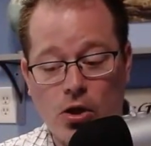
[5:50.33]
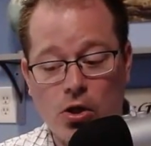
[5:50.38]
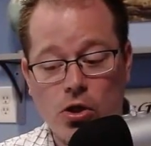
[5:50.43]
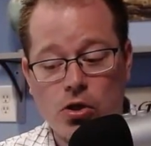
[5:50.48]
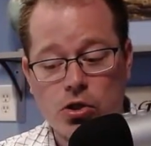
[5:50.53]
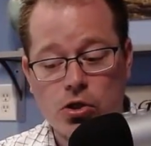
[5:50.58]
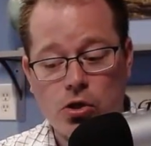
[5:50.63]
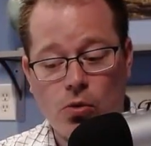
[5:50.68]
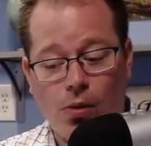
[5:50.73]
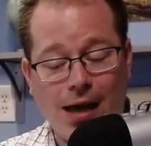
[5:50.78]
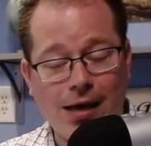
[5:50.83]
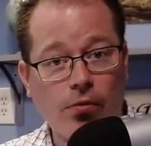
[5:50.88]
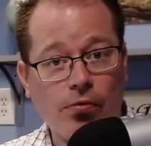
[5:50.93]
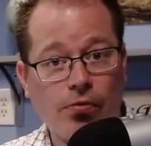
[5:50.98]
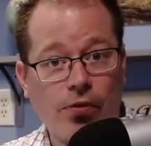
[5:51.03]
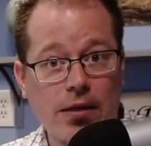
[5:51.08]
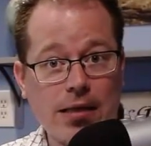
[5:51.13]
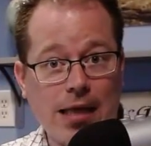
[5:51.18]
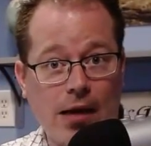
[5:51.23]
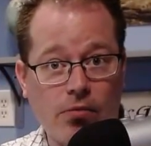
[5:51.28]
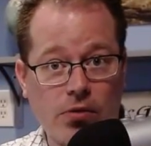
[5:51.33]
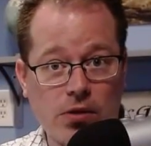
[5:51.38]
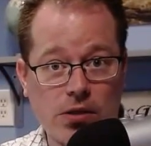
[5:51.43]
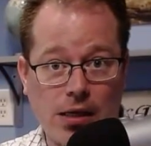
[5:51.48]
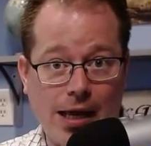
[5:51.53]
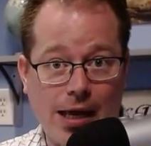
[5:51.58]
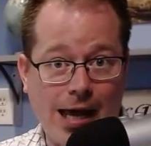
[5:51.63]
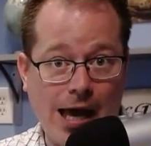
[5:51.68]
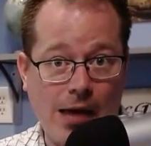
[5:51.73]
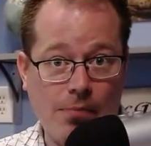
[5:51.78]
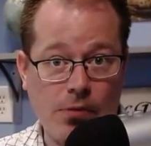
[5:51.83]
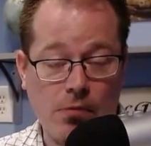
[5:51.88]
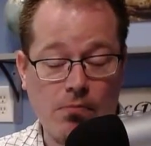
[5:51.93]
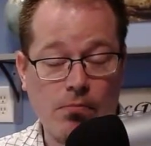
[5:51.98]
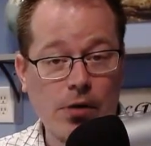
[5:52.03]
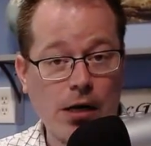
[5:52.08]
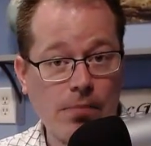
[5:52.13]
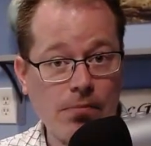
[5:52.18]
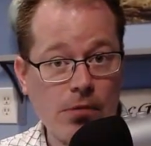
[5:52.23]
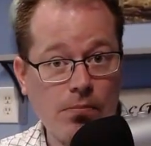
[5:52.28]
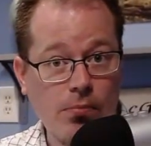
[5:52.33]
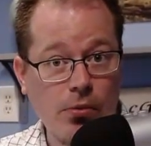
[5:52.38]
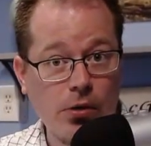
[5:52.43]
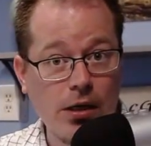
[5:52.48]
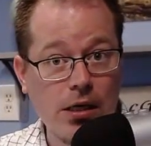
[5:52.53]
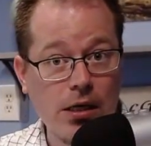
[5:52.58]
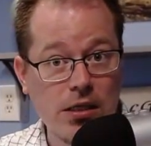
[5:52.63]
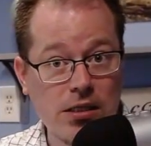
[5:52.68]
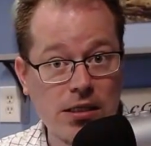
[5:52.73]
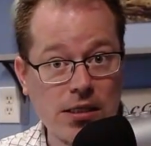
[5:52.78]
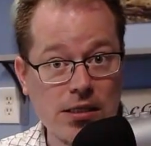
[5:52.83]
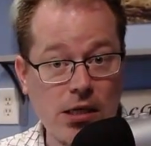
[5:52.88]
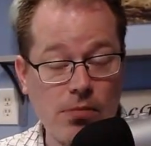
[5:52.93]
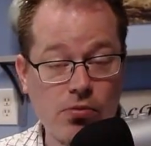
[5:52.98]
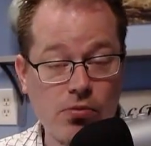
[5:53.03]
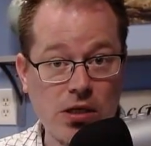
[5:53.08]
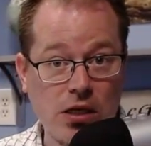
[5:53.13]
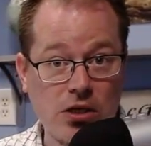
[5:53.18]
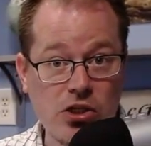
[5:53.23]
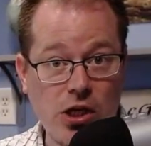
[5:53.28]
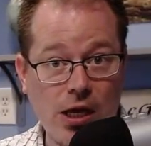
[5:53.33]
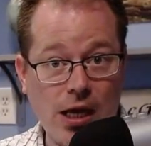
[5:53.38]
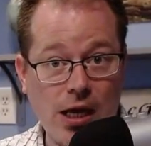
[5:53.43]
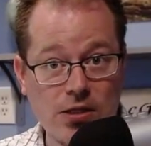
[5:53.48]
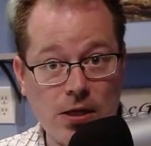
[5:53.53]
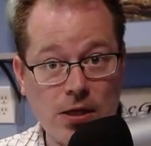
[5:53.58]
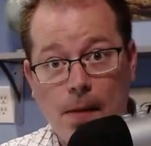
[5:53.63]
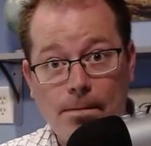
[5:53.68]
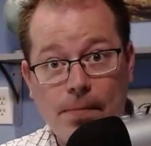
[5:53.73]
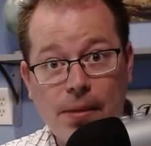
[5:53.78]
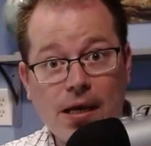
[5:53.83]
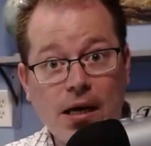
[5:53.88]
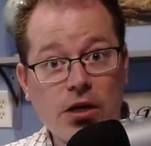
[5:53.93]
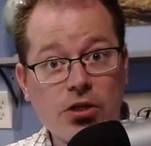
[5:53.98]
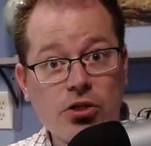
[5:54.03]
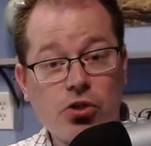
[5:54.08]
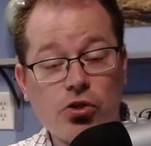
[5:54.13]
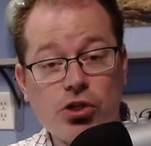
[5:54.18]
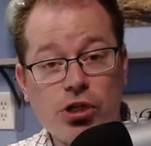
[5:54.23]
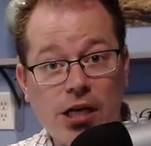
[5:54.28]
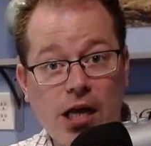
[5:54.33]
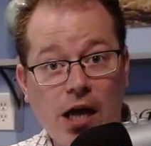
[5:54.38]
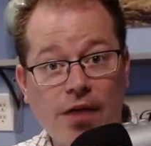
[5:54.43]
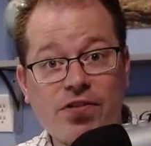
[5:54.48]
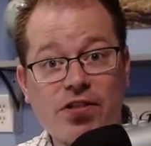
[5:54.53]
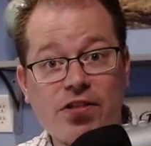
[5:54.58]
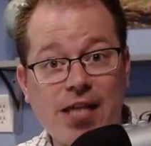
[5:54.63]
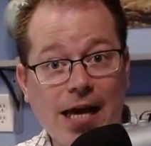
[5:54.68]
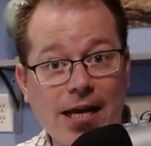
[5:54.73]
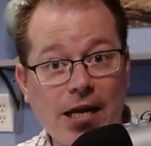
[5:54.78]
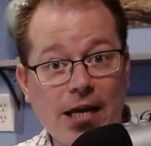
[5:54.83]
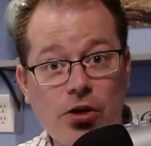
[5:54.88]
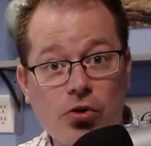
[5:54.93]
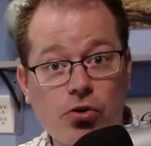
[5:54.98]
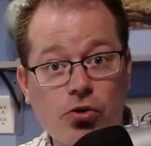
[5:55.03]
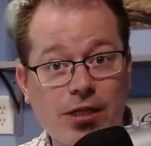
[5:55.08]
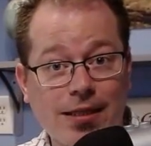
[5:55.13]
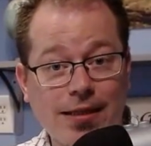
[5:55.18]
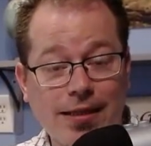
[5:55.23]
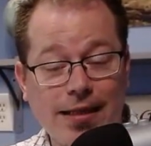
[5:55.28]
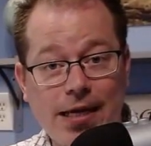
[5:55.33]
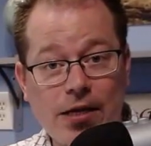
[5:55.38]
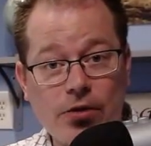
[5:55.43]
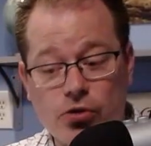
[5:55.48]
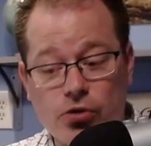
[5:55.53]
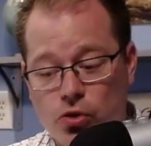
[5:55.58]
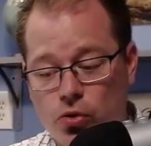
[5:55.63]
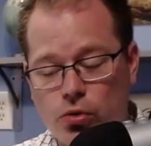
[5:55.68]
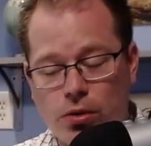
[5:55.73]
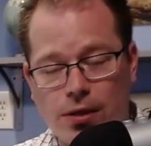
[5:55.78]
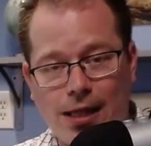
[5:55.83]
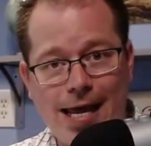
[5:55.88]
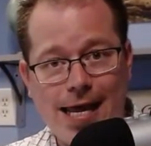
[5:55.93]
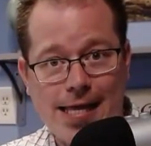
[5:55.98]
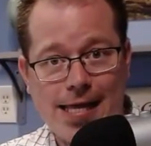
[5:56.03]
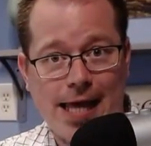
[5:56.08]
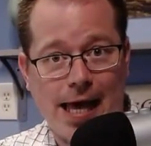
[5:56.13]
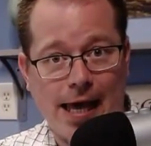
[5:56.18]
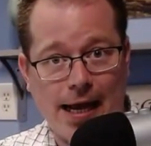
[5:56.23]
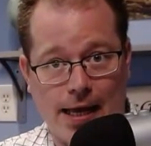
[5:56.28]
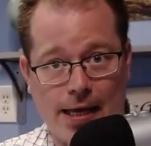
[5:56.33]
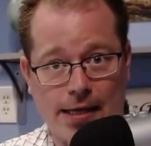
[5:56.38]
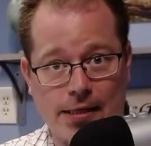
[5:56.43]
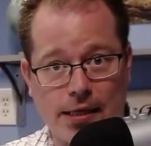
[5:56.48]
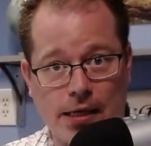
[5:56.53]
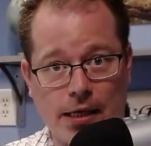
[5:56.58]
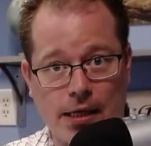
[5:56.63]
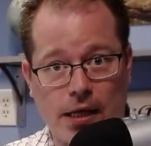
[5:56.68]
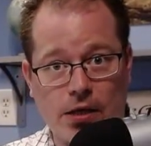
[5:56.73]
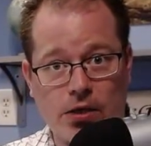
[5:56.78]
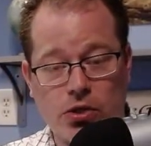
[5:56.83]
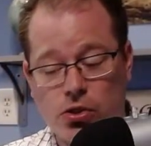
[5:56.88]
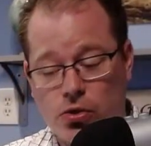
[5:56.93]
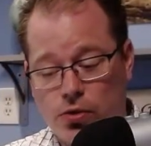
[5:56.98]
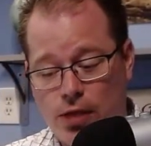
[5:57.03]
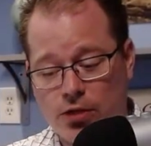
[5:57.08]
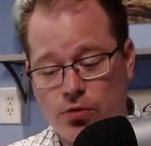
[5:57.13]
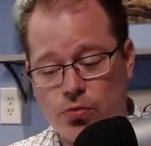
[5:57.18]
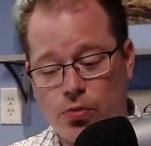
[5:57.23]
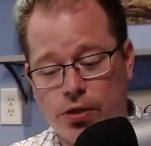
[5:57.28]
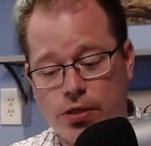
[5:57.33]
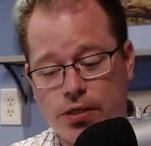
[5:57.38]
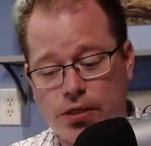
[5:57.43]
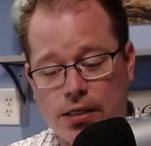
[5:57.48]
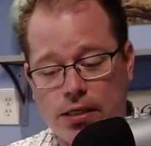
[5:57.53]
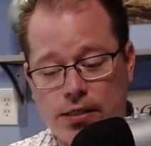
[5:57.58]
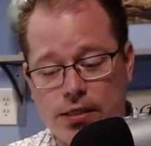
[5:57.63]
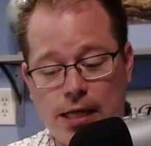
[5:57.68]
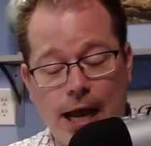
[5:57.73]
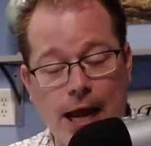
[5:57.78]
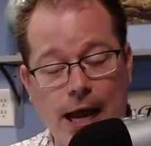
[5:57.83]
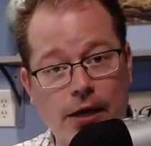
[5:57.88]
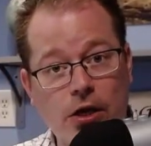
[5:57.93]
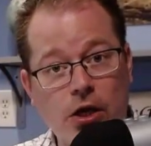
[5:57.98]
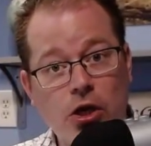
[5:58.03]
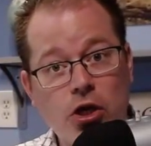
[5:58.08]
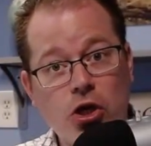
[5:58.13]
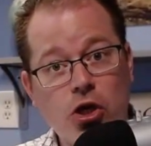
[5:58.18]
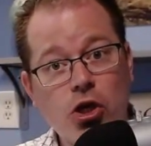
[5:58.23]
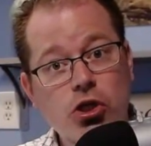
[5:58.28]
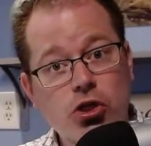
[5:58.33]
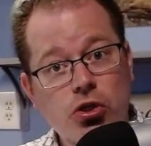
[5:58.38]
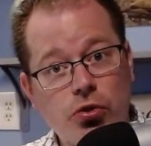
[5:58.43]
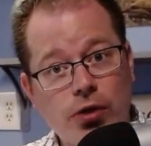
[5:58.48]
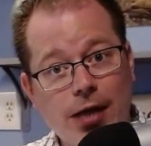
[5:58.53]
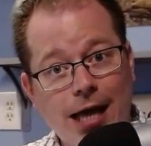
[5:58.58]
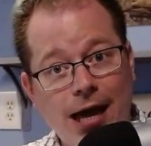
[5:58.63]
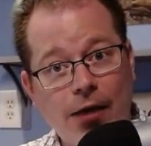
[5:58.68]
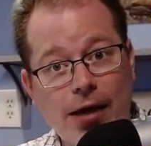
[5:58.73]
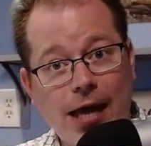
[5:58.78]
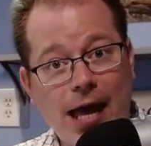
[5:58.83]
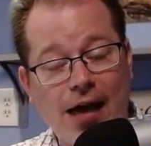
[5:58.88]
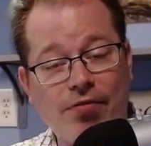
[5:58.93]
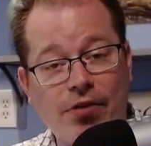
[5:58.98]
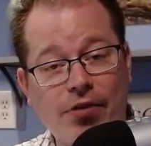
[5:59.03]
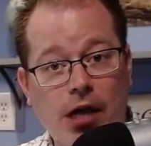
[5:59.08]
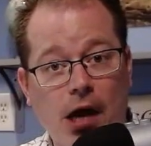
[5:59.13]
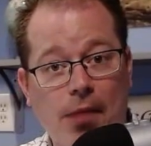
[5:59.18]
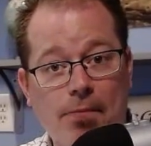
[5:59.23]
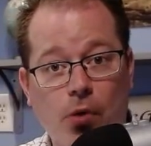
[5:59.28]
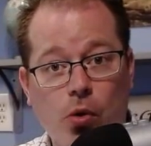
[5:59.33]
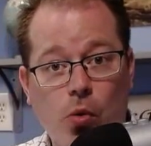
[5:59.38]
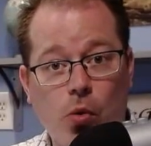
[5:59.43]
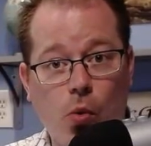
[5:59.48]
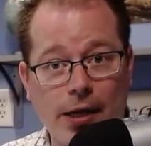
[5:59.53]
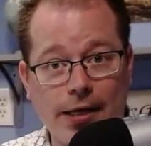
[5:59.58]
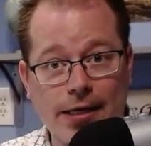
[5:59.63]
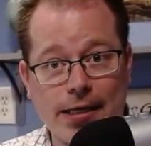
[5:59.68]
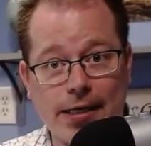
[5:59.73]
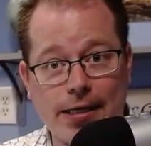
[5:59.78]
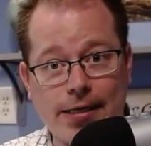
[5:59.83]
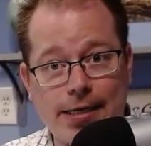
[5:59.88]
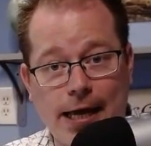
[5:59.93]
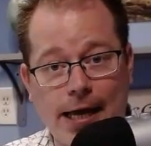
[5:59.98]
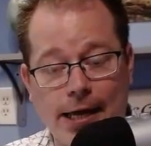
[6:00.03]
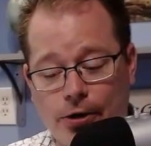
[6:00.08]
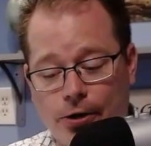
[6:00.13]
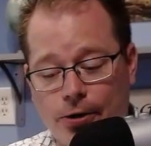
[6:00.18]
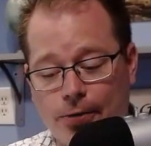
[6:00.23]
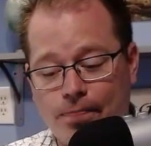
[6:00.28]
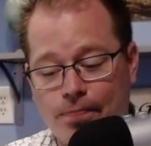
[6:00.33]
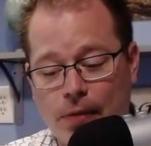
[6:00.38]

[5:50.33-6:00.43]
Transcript: So I don't think that one's going to happen, but I'm going to put it at a 60% chance because there's enough senators and leaders who like that idea. So that's where it's going to stand. So now we have a number one contender.